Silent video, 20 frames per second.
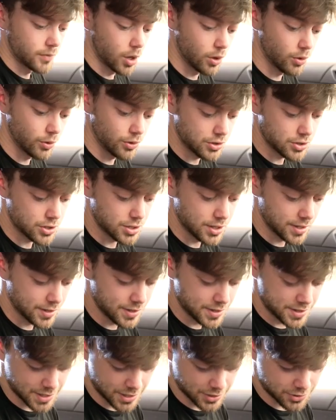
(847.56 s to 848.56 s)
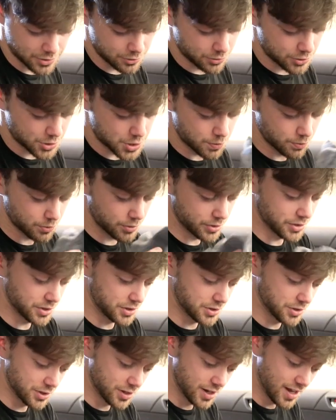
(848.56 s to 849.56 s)
holy shit, this actually looks really
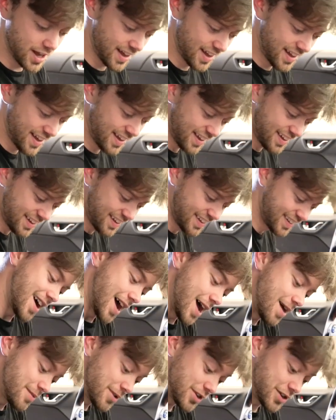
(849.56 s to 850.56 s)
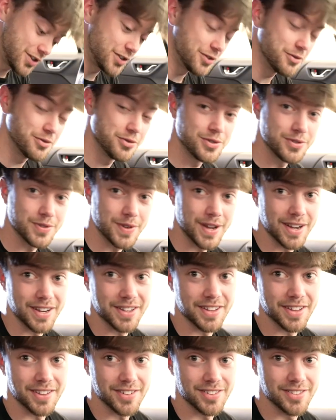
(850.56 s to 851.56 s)
good. I'm a huge fan
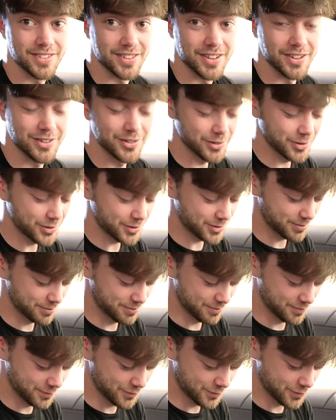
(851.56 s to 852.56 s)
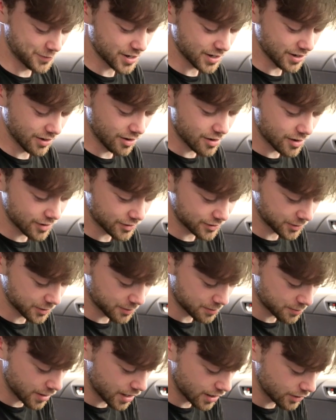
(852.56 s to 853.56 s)
of this. This looks freaking
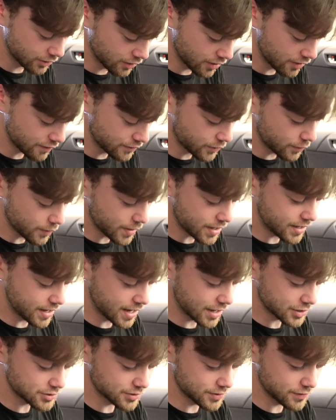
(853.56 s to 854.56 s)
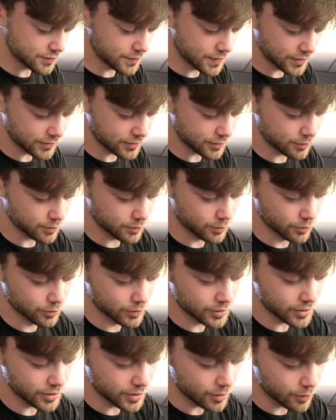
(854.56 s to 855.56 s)
awesome. I love the way it actually fits
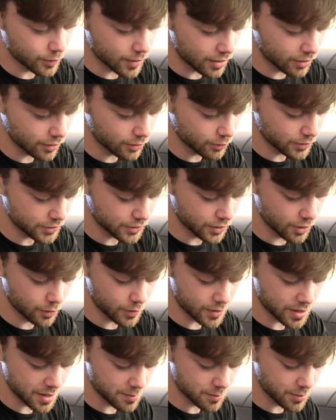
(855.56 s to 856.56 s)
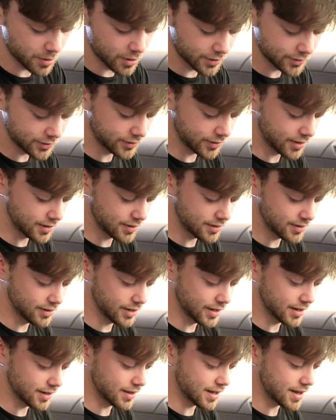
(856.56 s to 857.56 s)
really well with the OEM parts, and
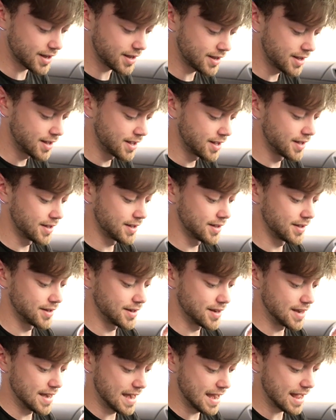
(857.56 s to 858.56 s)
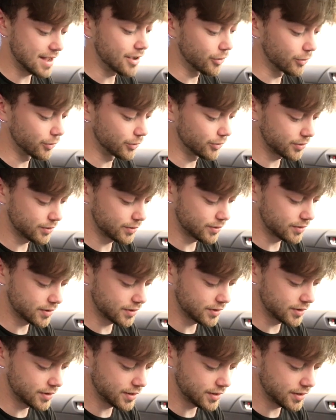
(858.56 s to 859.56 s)
like they nailed
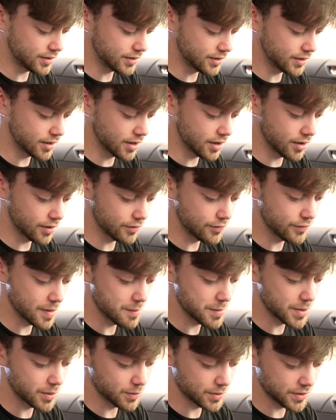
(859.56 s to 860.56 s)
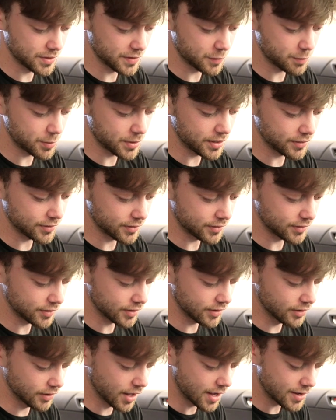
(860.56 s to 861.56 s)
the fitment with these pieces.
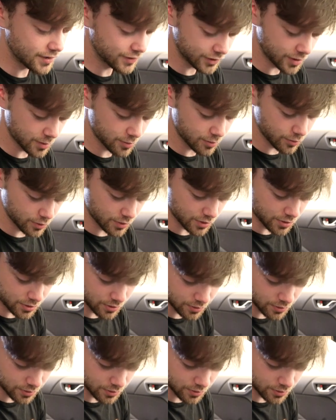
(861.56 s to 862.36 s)
It lines up with